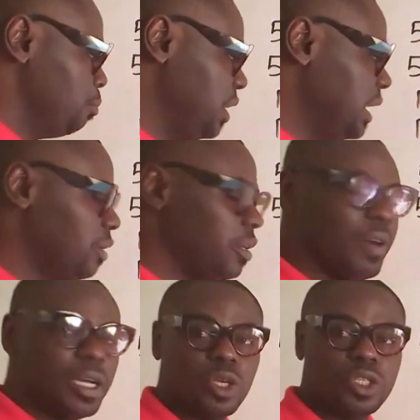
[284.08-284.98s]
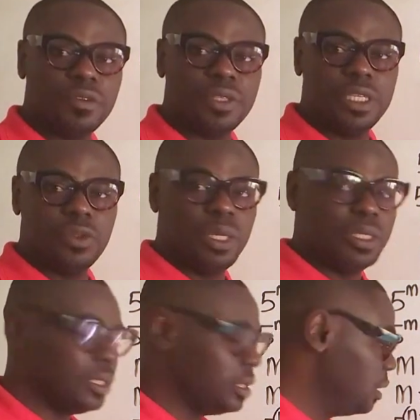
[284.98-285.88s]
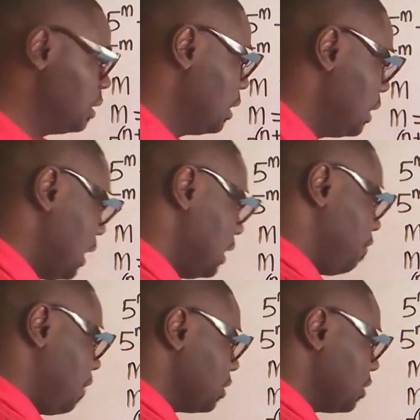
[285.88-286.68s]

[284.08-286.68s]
bring out the factors of 620. And the